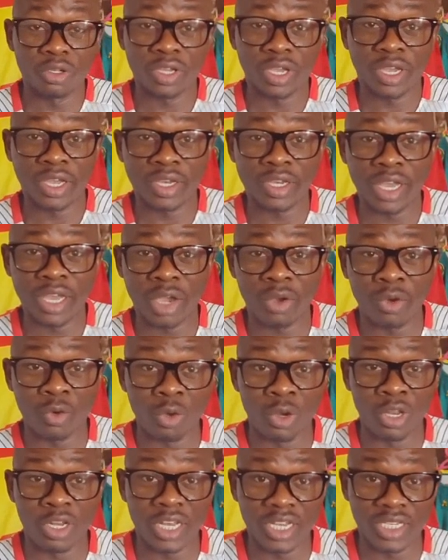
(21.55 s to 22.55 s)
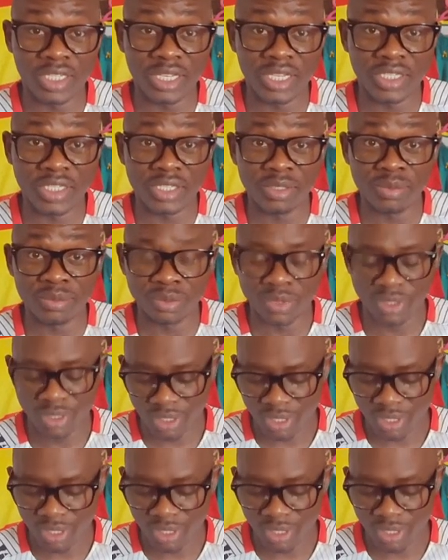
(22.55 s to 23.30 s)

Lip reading: and the Angola national team,